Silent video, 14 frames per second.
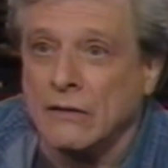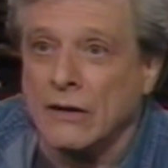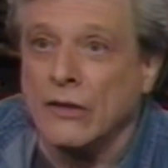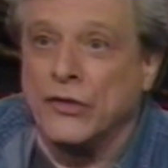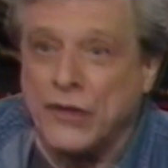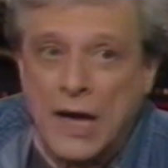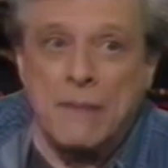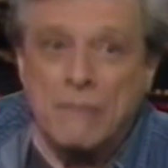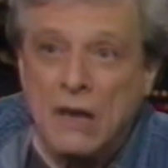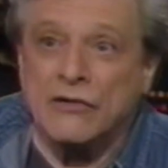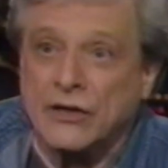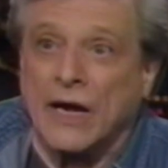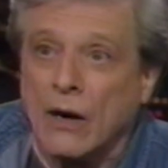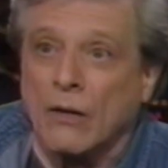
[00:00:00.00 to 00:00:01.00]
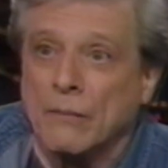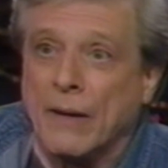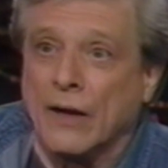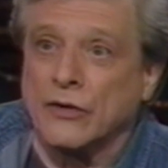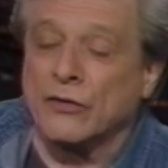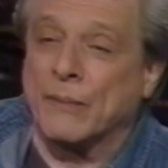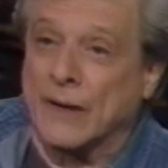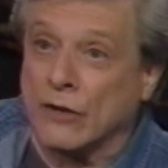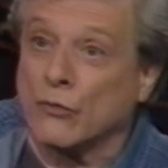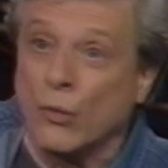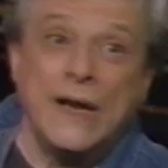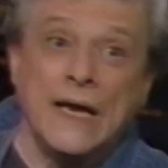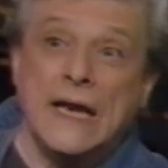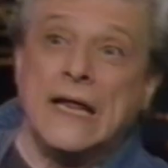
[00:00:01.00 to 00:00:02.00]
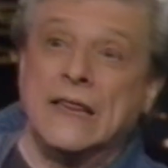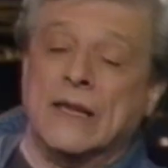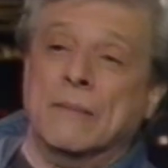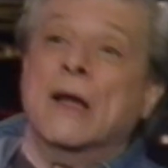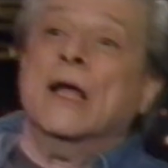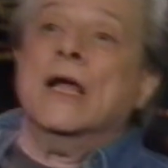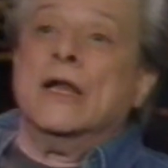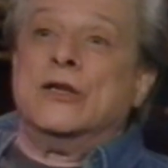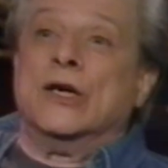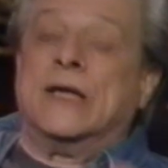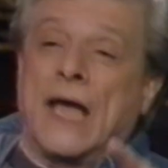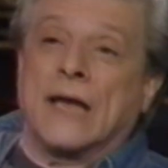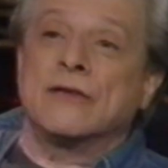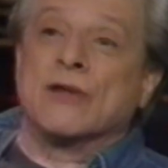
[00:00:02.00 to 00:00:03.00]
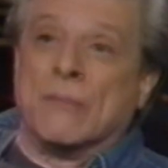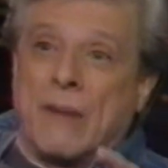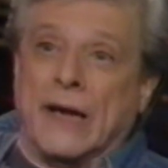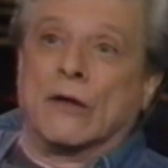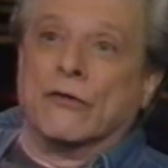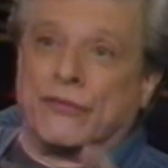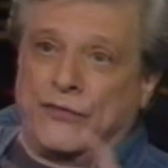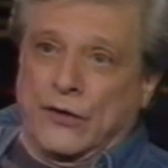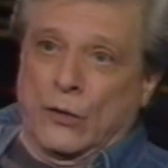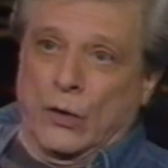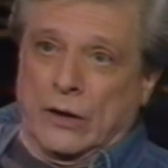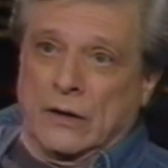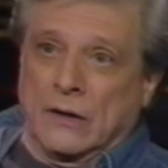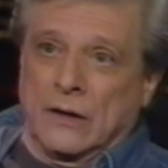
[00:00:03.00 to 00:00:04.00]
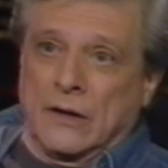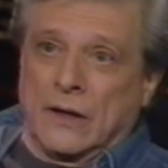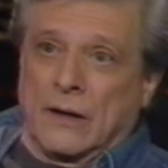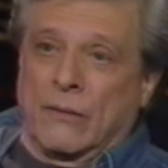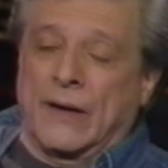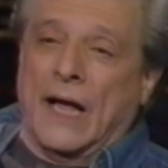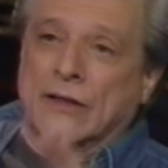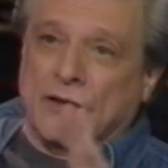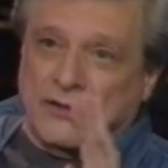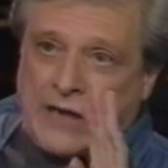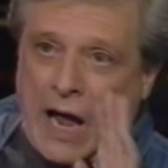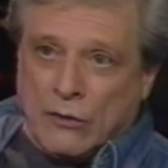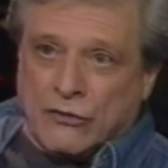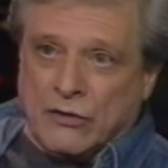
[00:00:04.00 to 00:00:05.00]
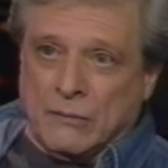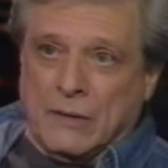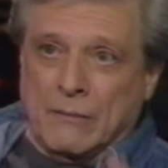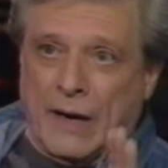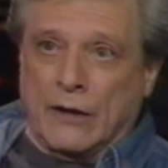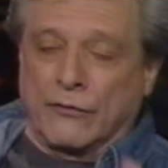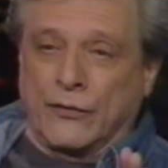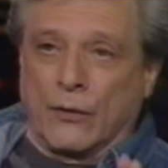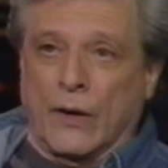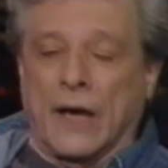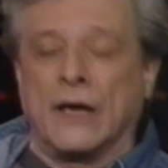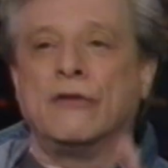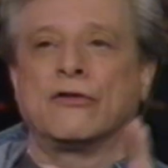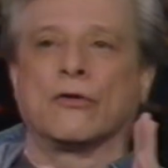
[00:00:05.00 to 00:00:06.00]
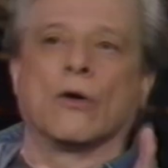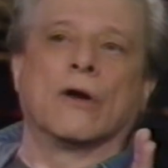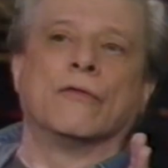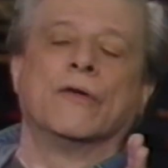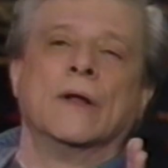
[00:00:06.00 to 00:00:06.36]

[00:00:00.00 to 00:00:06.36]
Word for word: They must care about this because we need them to get to Michael Feuer. We got this councilman, Michael Feuer, and he's sort of